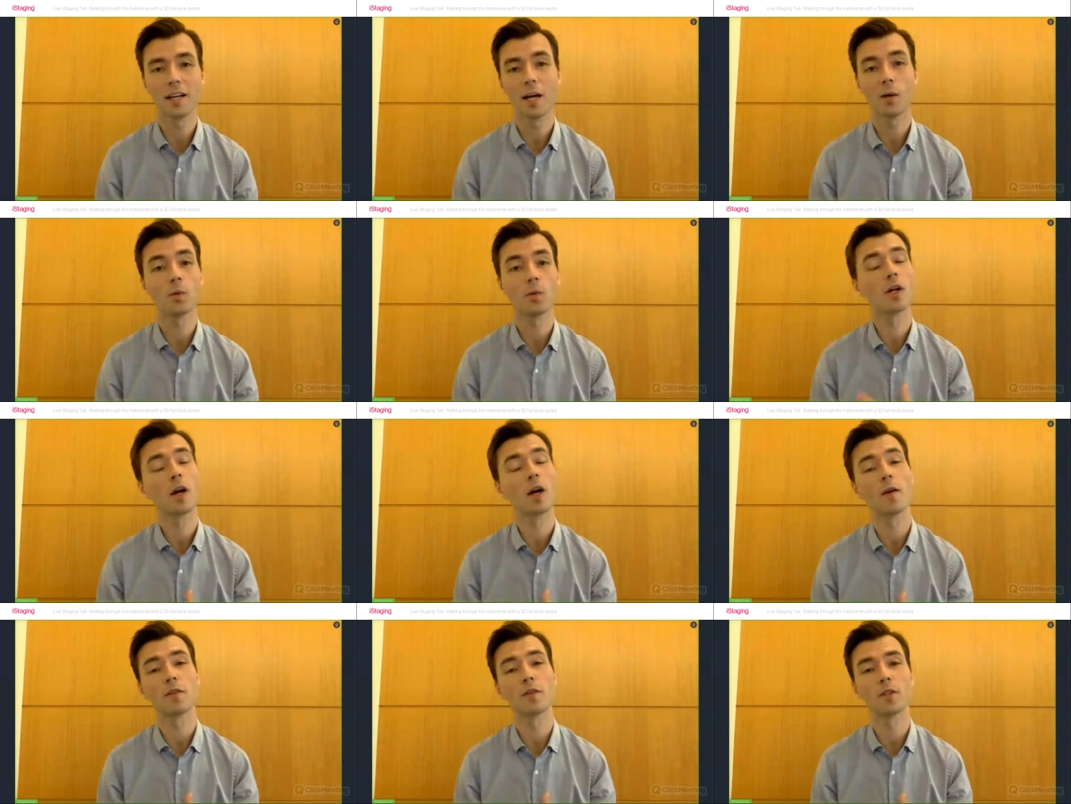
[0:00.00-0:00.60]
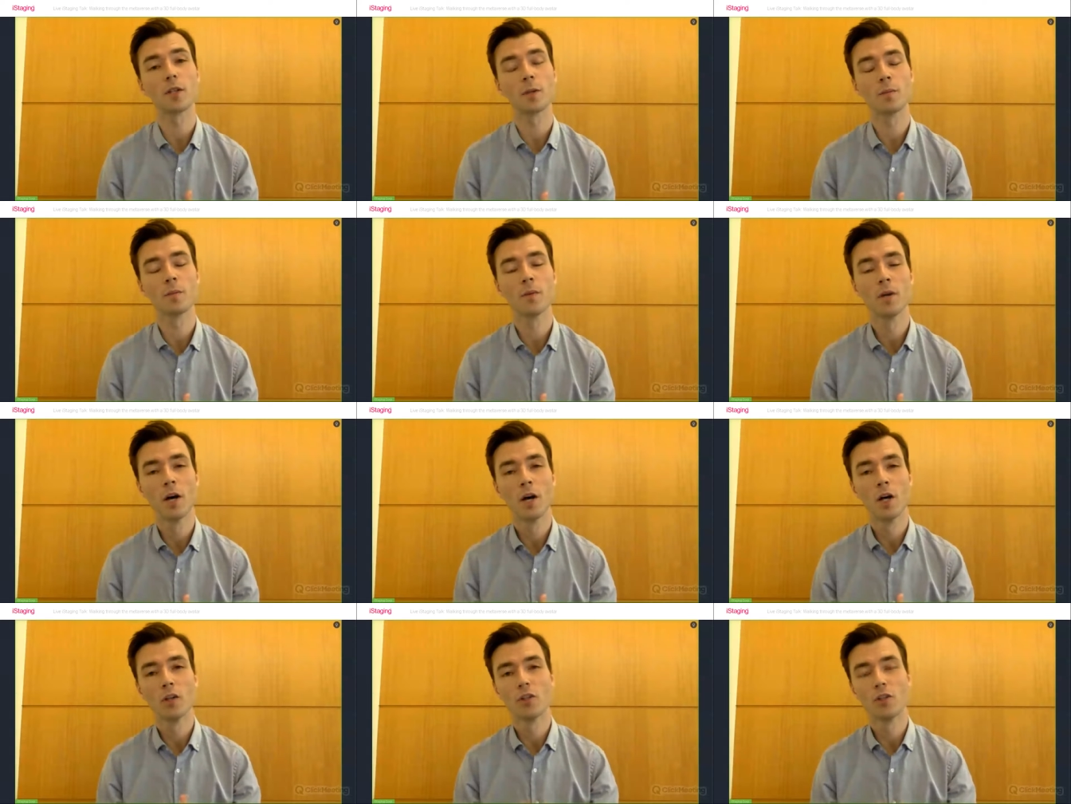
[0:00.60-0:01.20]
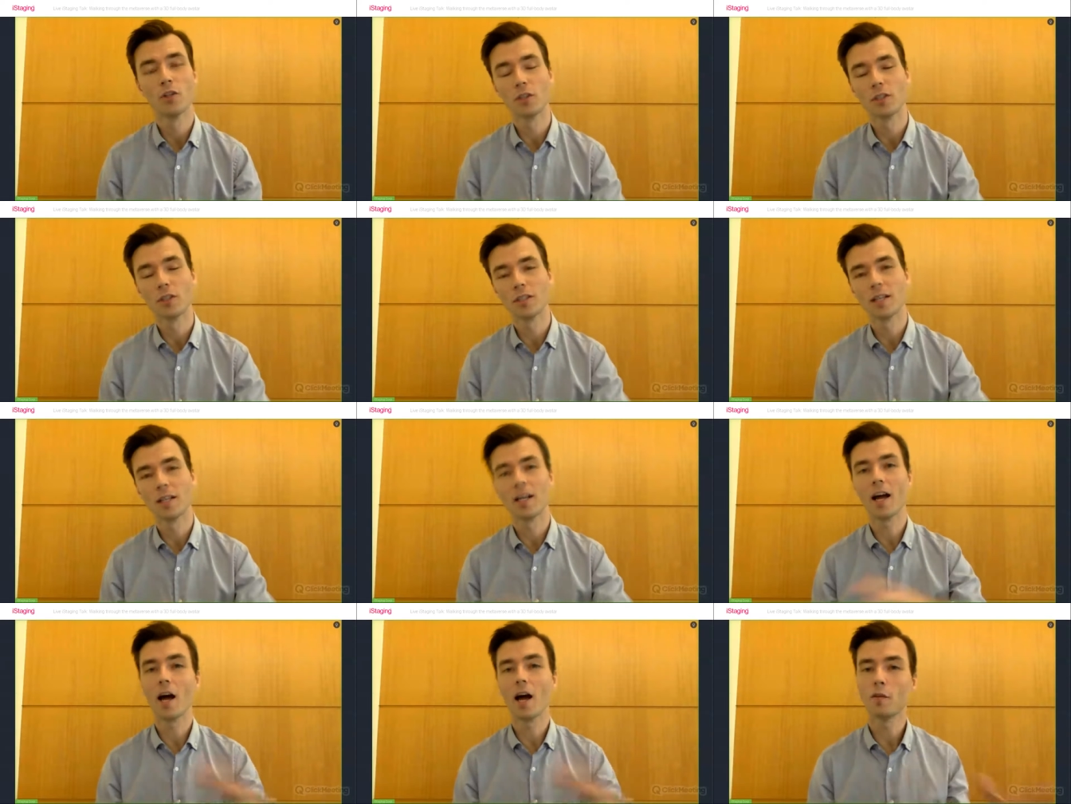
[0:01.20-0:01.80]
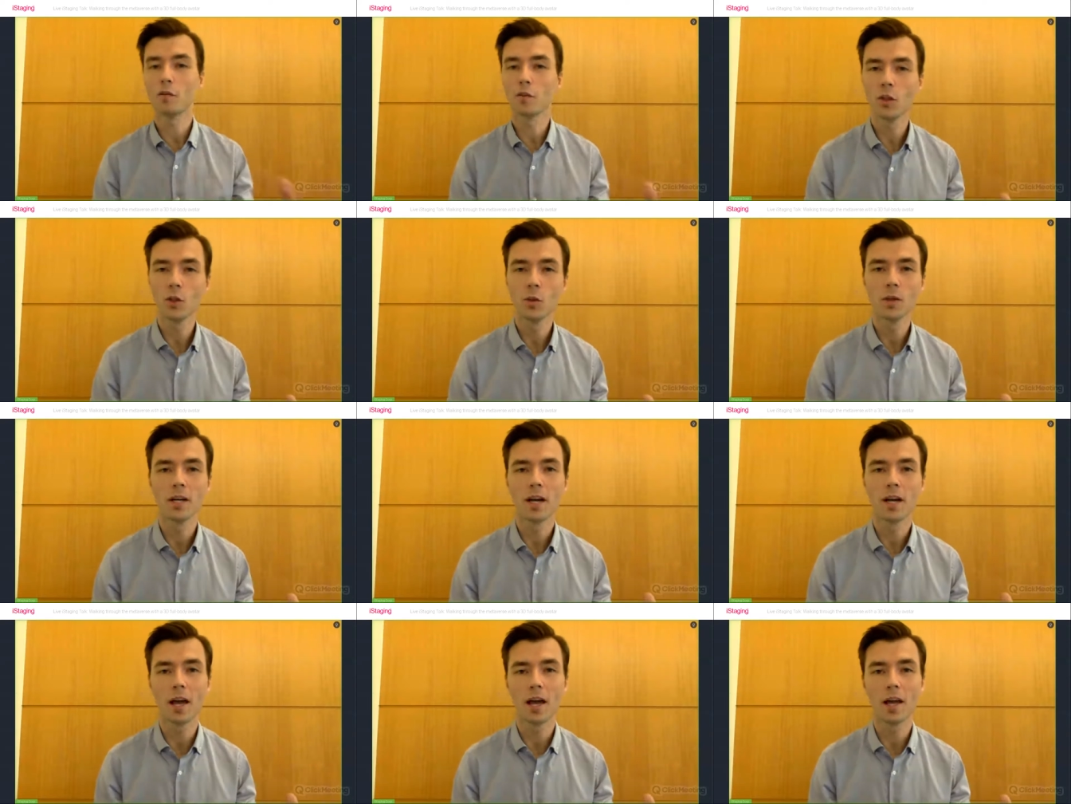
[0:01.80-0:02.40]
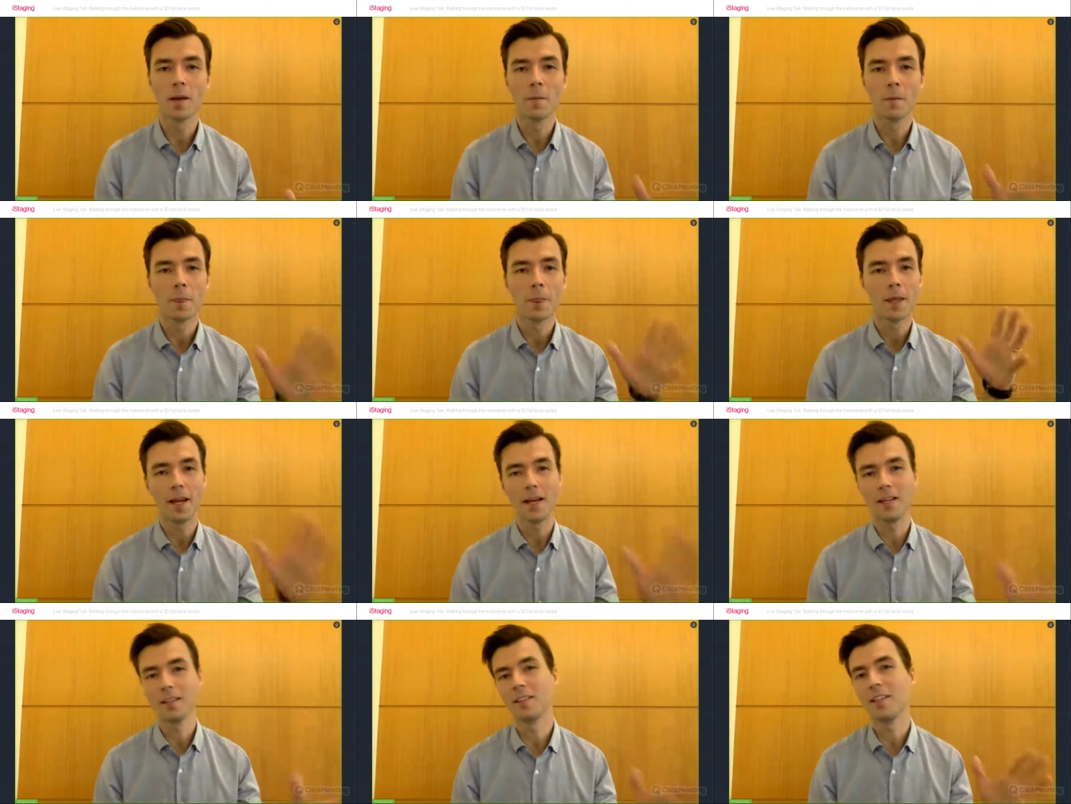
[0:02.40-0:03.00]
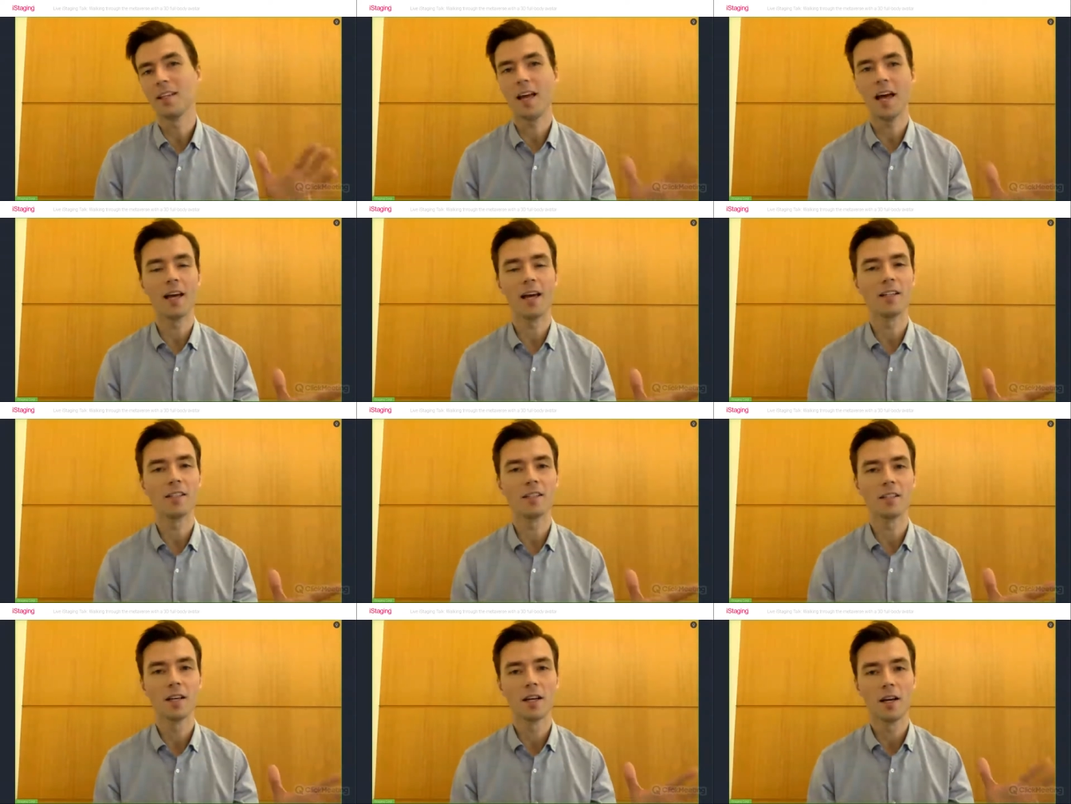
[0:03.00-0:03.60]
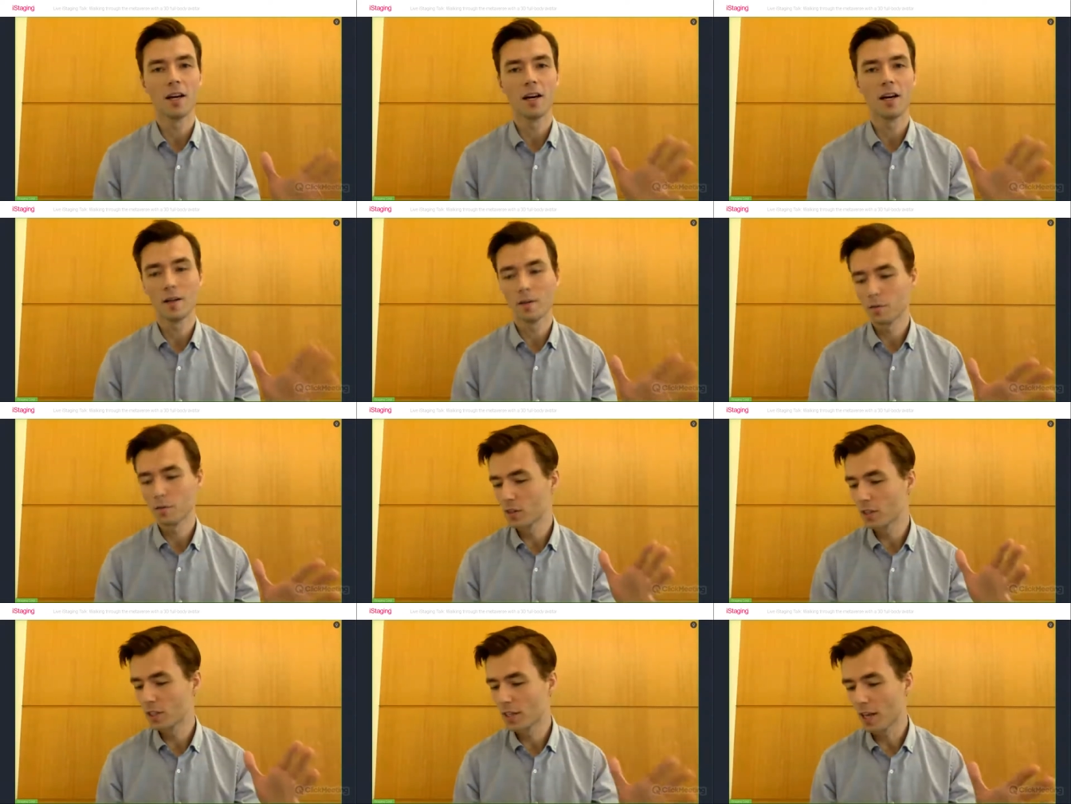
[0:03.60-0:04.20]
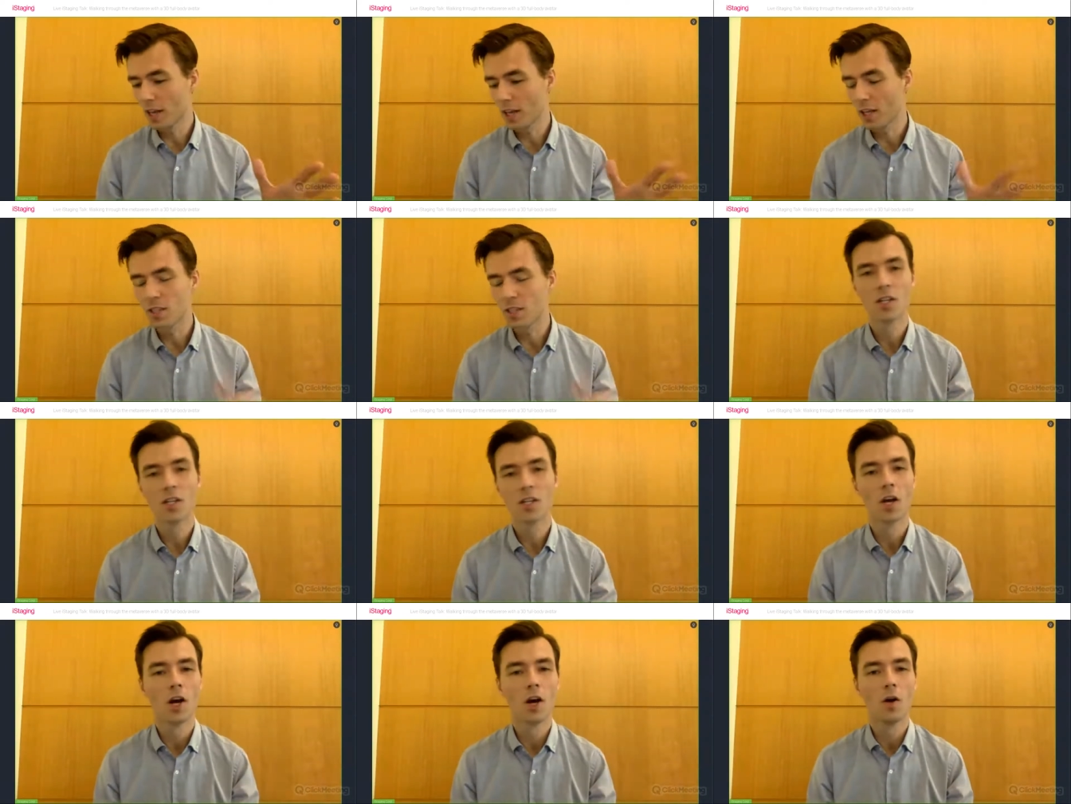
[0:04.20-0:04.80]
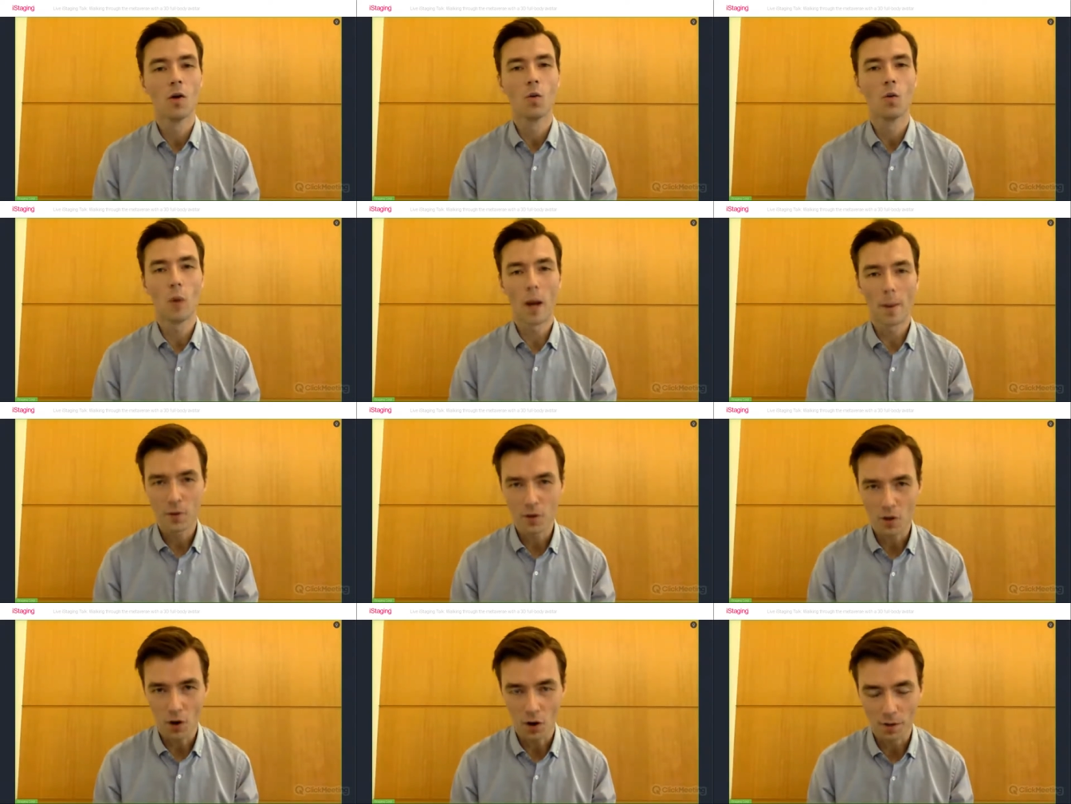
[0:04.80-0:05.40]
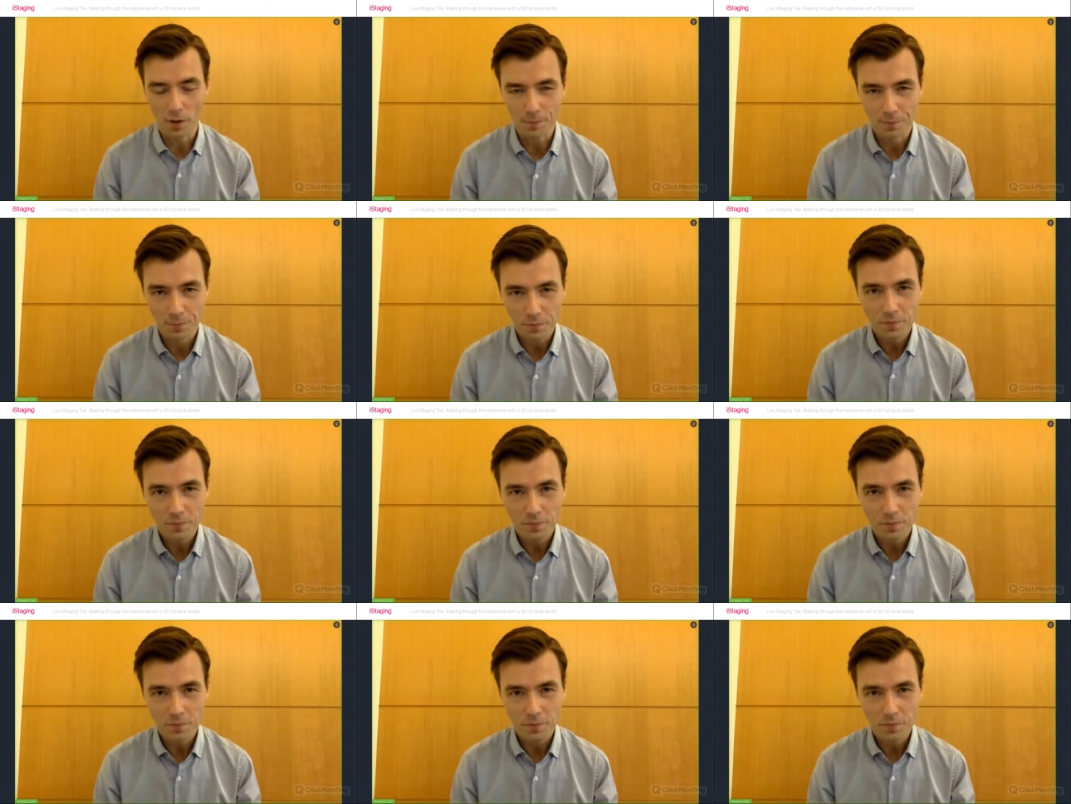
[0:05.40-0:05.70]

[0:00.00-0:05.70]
I will cover them during the live Q&A at the end of today's webinar.